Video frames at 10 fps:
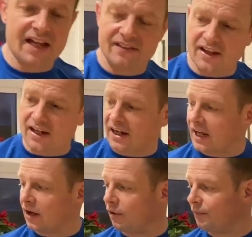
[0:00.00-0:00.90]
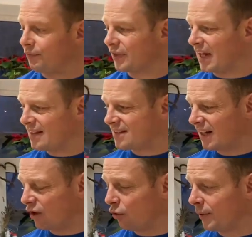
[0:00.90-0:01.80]
there now until
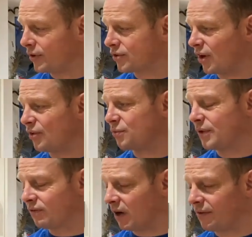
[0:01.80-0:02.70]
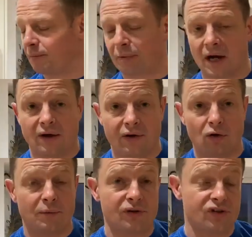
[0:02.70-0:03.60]
it almost goes, rather than brown, it
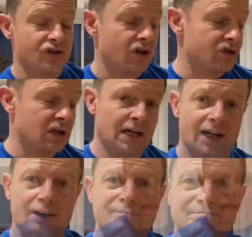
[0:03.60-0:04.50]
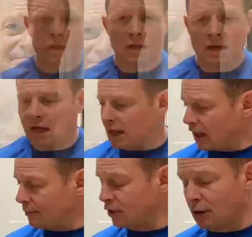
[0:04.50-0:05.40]
almost just goes clear.
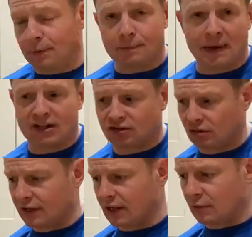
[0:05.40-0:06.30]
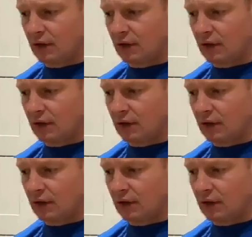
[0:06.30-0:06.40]
I'm going to put the pasta on now while